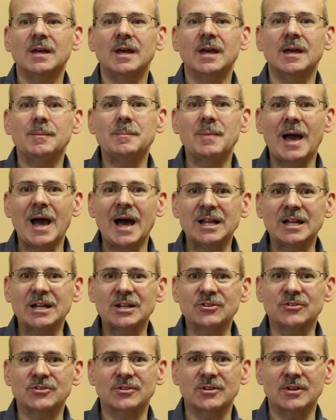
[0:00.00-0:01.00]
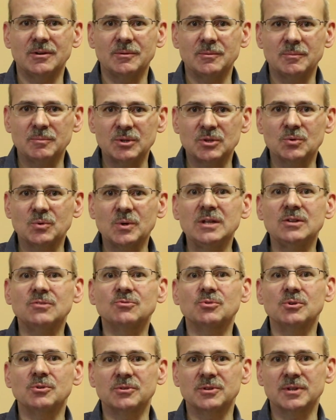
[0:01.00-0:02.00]
a balance between
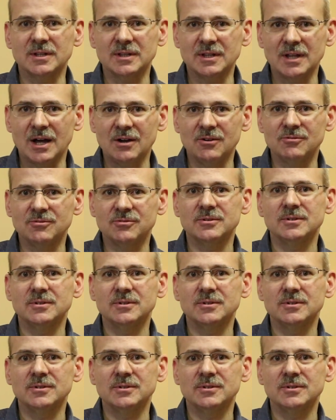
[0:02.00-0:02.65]
truth and love.